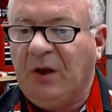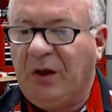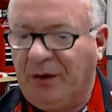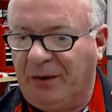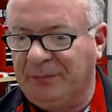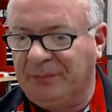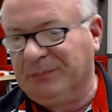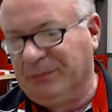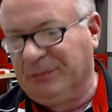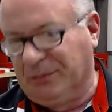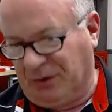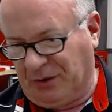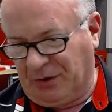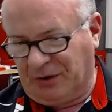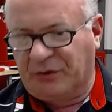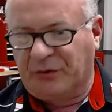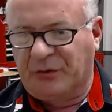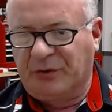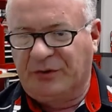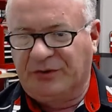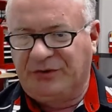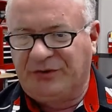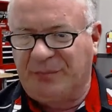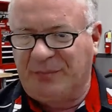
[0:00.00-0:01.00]
I've
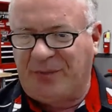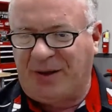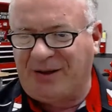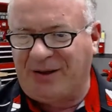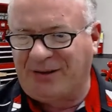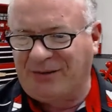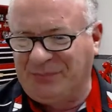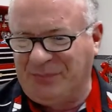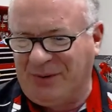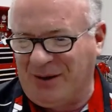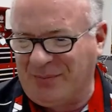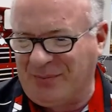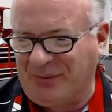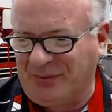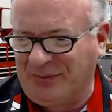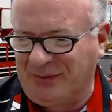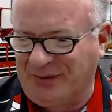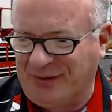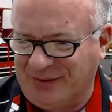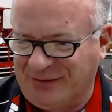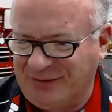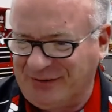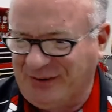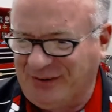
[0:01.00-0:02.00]
Christian backs me up on
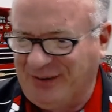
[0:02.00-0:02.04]
this.